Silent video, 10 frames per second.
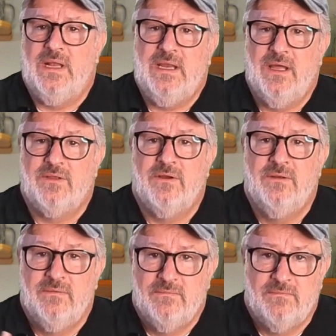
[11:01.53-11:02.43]
any other
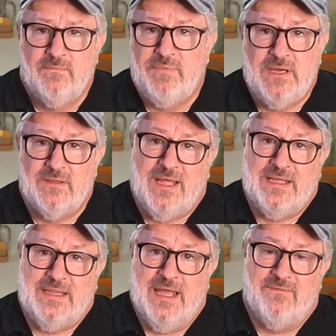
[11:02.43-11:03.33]
beer
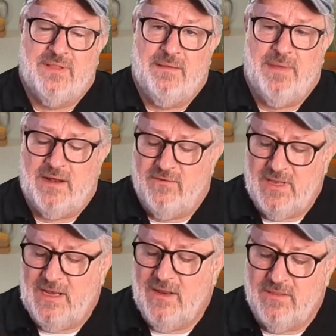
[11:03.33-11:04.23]
like that, for that matter, or
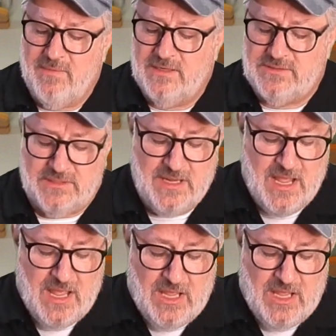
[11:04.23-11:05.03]
any other Marzen.